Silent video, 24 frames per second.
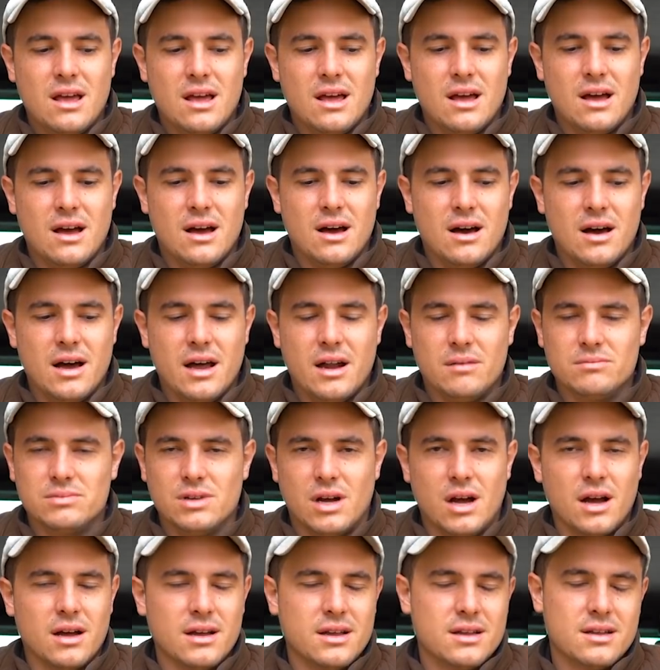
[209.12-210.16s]
I'm
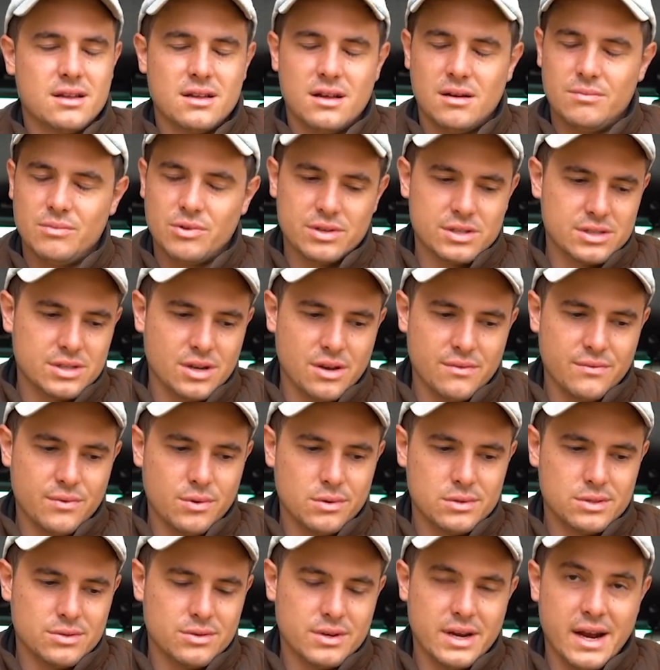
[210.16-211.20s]
looking so
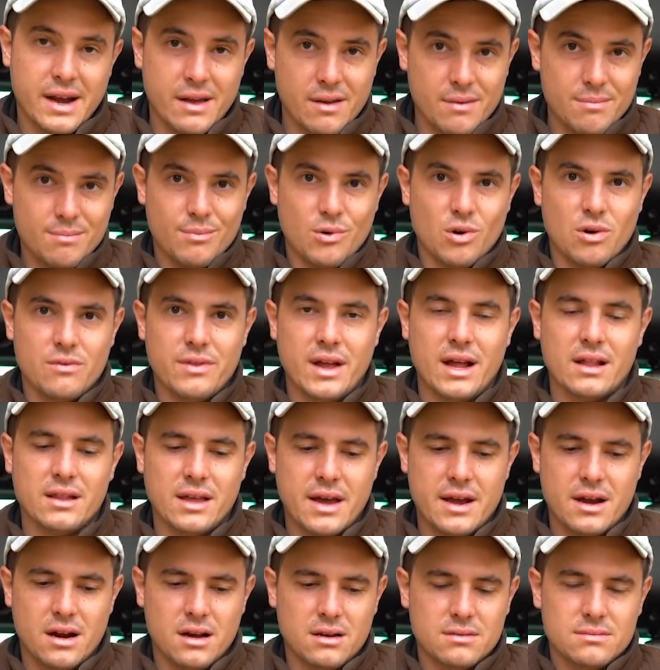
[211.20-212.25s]
forward to it. Anyway, more on that
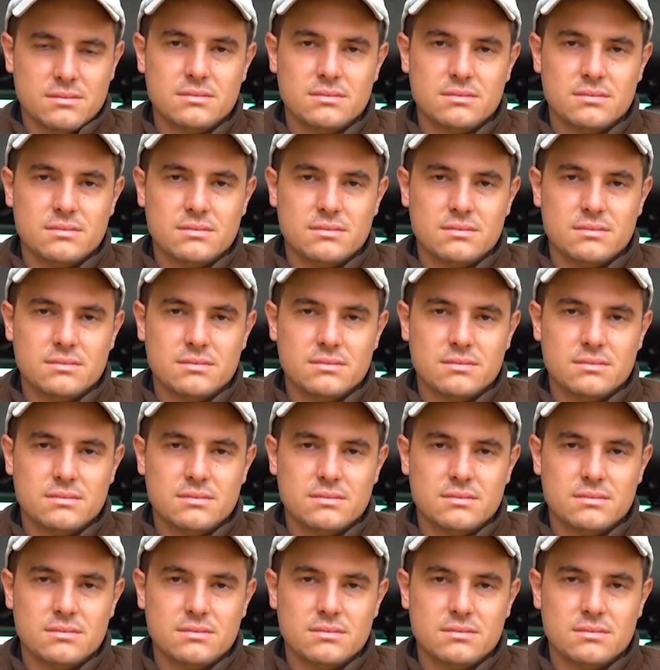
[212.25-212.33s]
later.